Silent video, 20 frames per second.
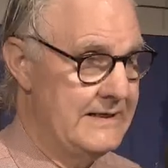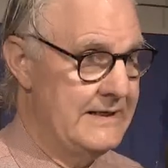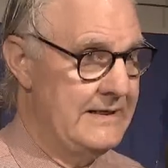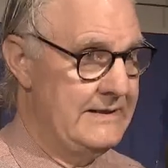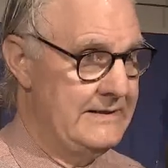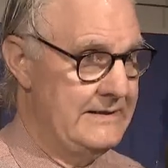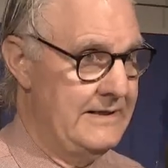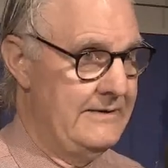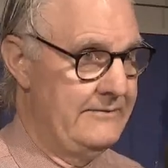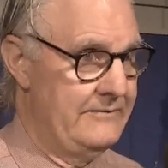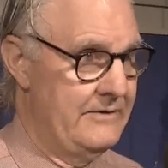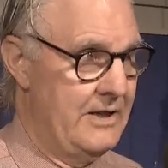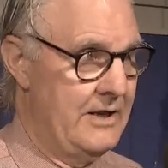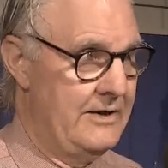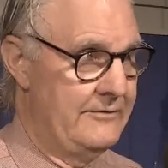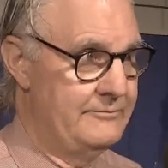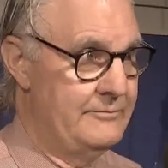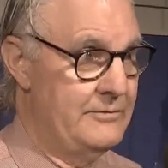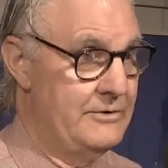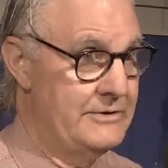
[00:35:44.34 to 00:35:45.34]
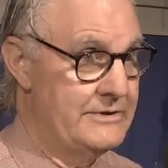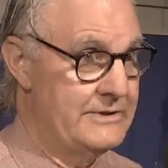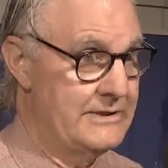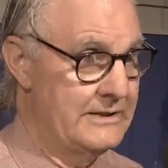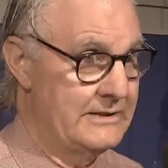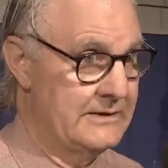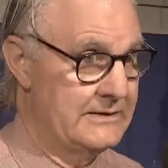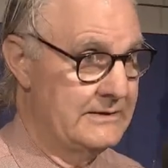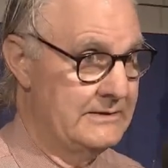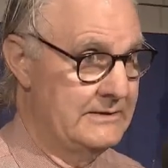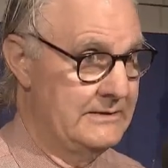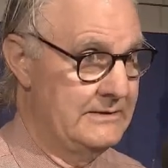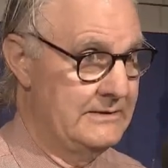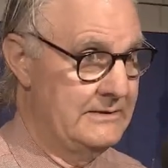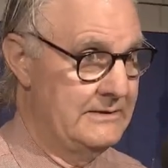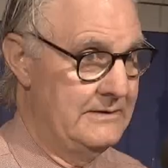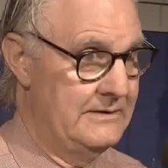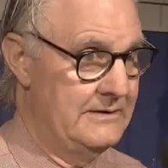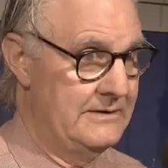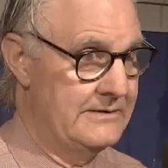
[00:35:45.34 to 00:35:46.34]
keen to have live music.
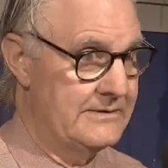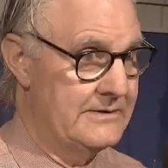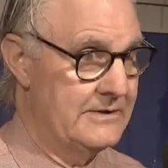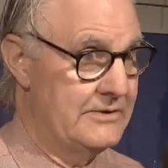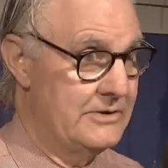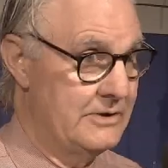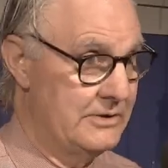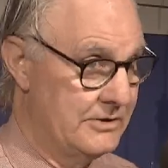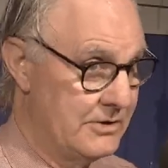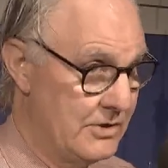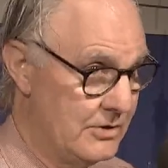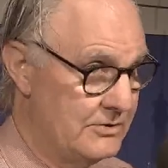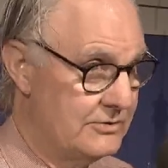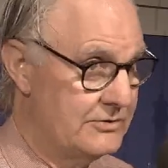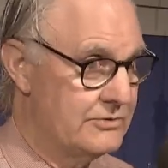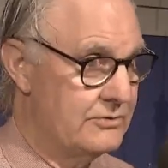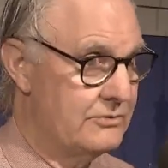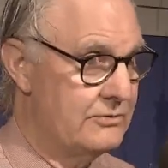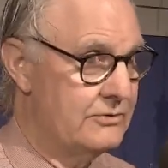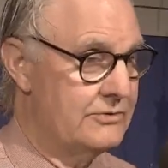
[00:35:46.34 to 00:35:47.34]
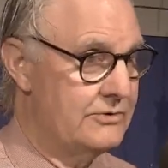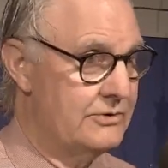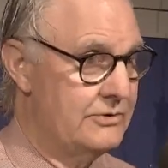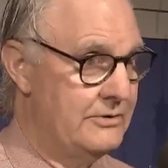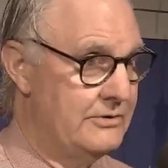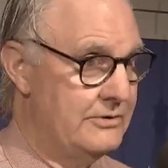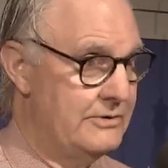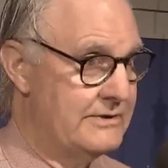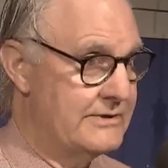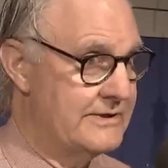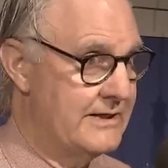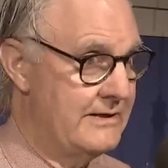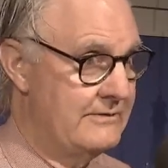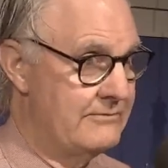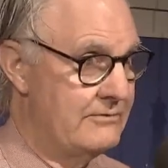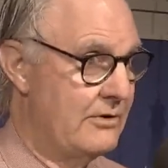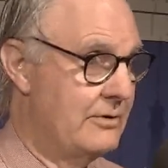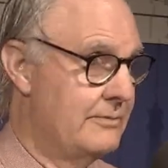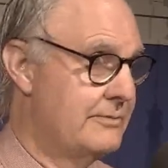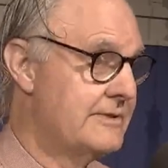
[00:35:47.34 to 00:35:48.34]
So you could go and talk to her and say,
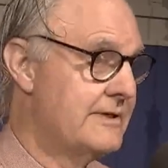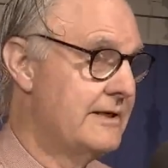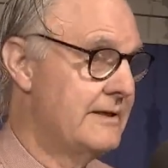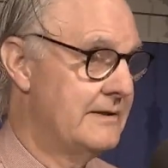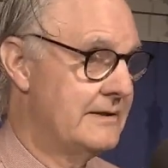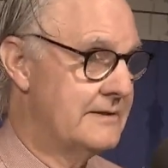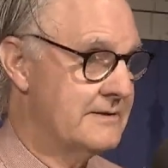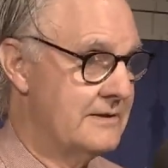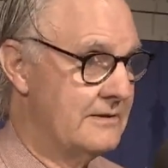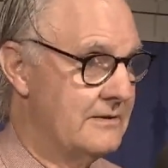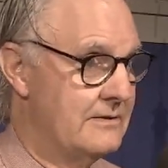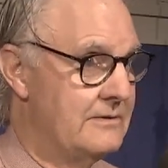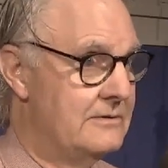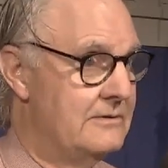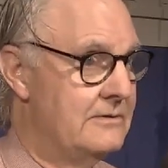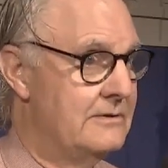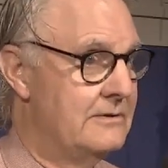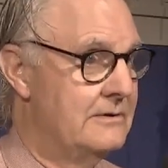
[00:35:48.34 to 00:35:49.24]
Rob, send us along.